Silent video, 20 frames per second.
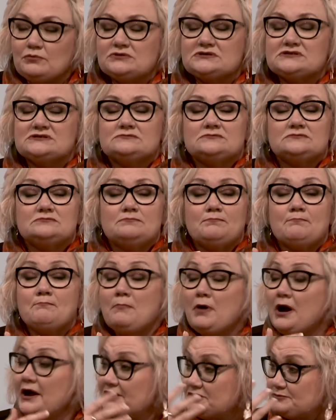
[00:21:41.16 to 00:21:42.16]
was
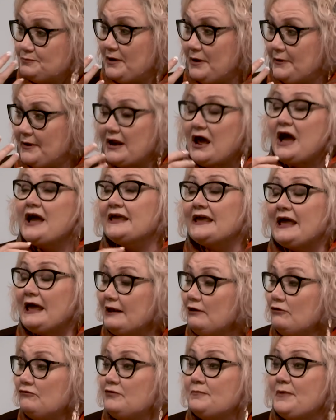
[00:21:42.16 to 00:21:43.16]
mind-blowing. I
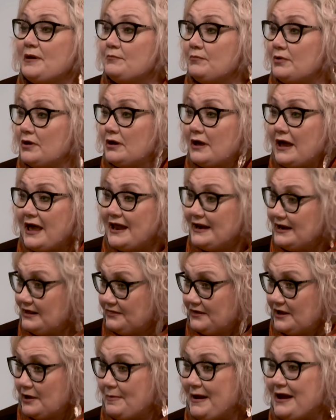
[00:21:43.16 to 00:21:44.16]
cannot remember
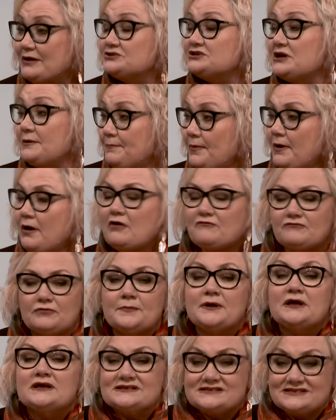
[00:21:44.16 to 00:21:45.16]
anything about it apart
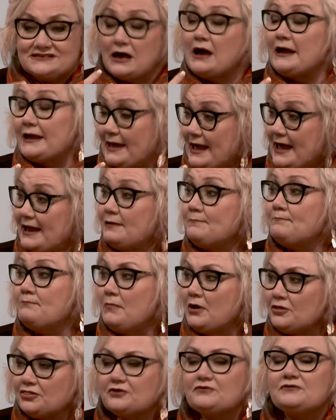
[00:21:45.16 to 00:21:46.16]
from, again,
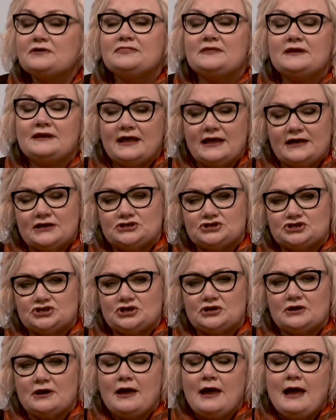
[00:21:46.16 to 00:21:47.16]
mothering the
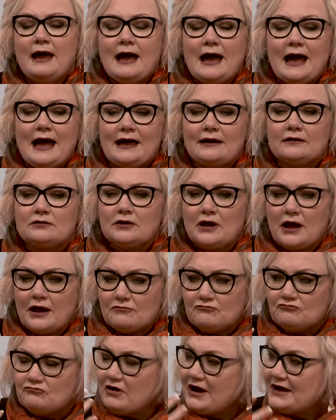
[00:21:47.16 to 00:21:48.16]
nation
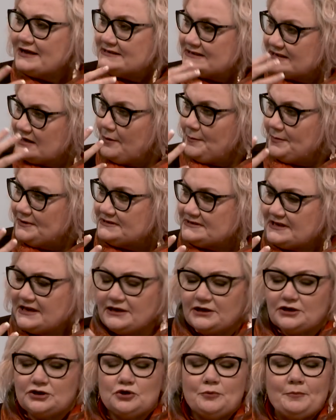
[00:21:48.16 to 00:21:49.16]
and rising up and
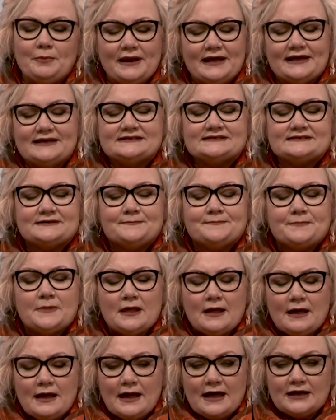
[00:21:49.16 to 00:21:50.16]
taking your place.
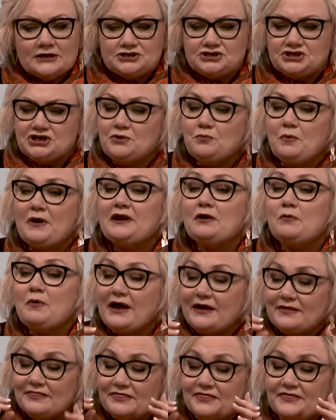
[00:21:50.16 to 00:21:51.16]
And she went
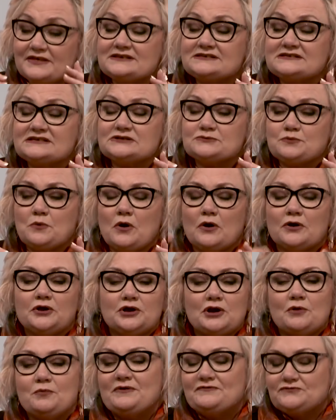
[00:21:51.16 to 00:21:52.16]
away. And this is what,
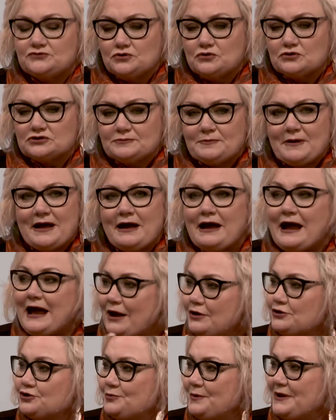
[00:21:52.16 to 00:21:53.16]
you know, we've talked about,
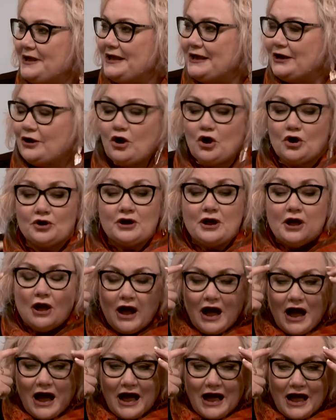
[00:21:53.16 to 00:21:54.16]
how do we hear God?
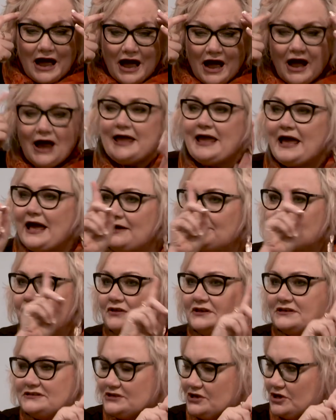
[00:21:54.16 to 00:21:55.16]
I had
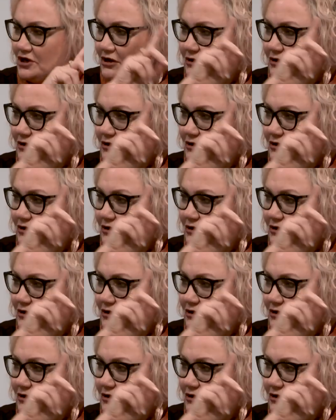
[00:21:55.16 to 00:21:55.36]
this